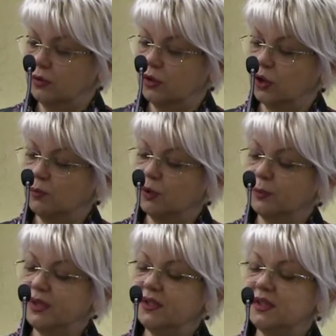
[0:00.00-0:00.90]

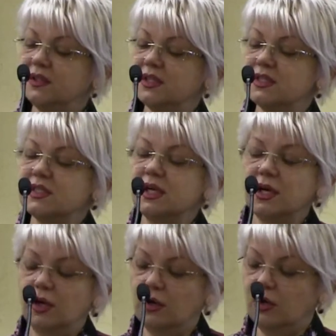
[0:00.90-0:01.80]
comorbidities
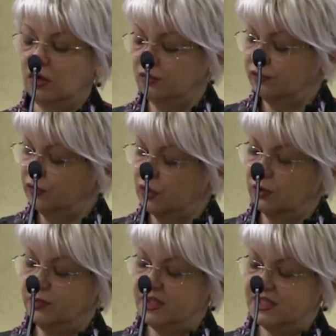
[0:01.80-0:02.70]
of
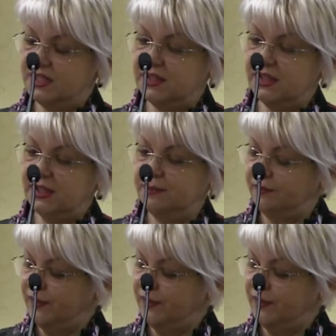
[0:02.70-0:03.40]
obesity.